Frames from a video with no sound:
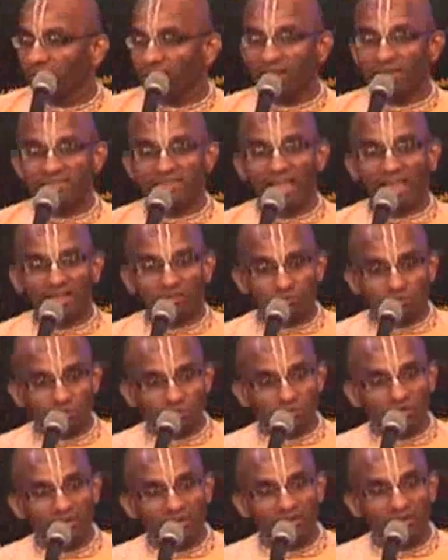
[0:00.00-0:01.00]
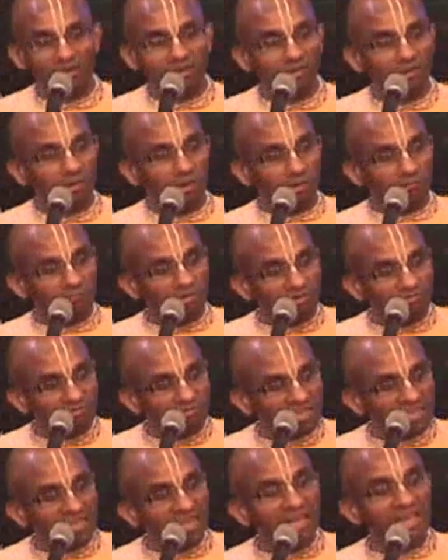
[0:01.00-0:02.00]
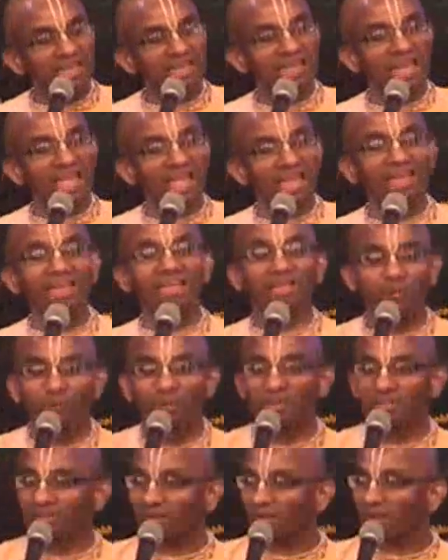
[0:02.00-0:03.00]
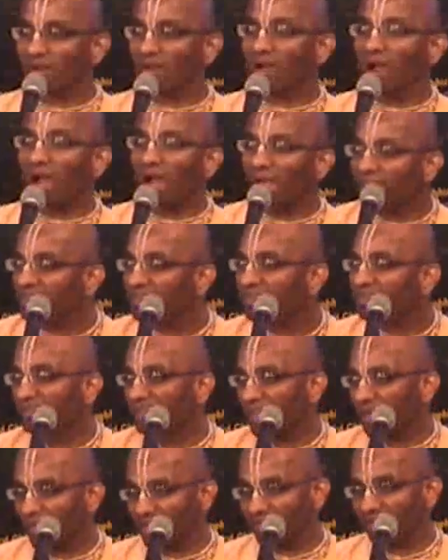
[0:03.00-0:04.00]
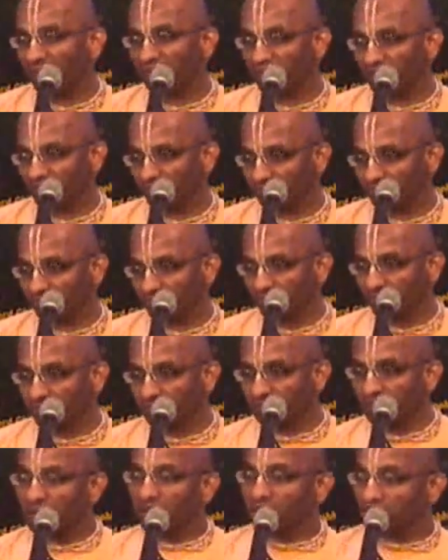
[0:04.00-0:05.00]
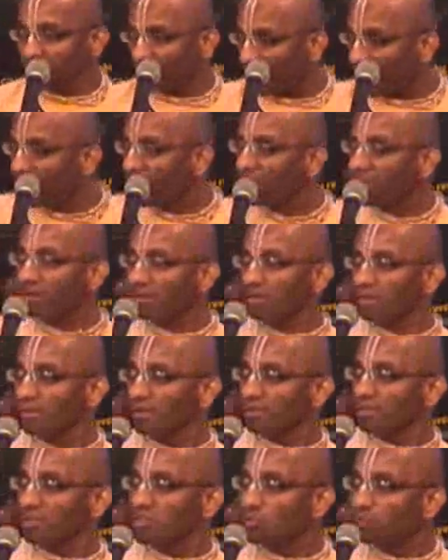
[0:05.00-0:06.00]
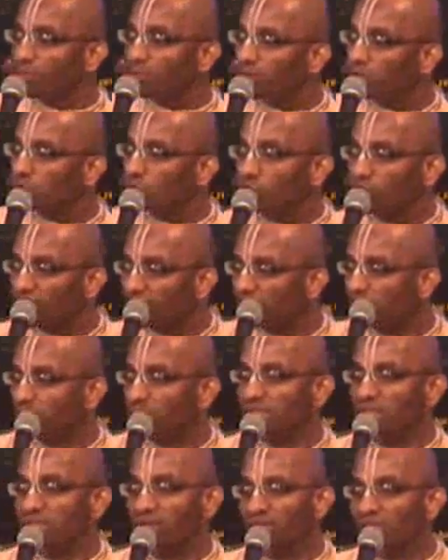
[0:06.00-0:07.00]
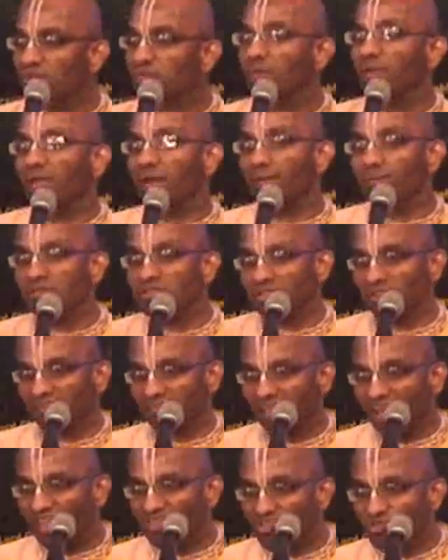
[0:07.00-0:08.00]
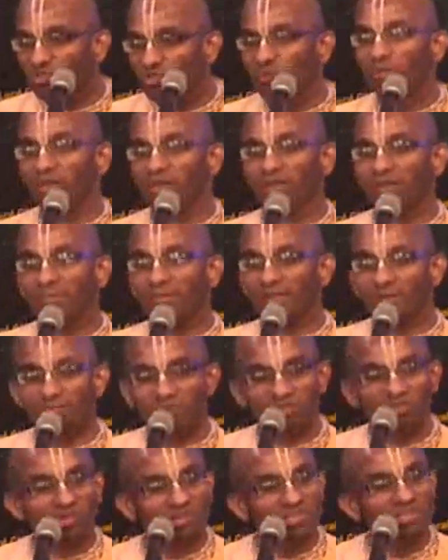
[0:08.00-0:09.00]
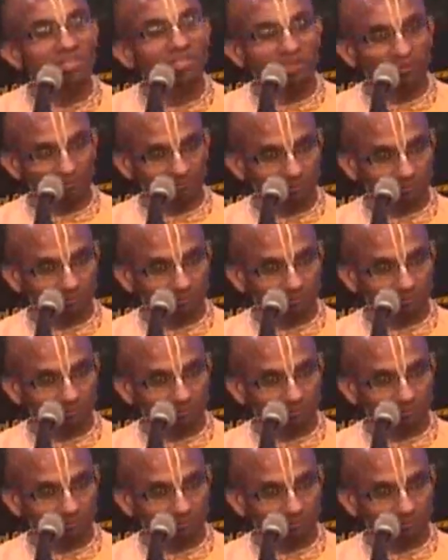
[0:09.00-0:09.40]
It's actually when we connect with a higher reality, then the spiritual experience becomes tangible, it becomes real.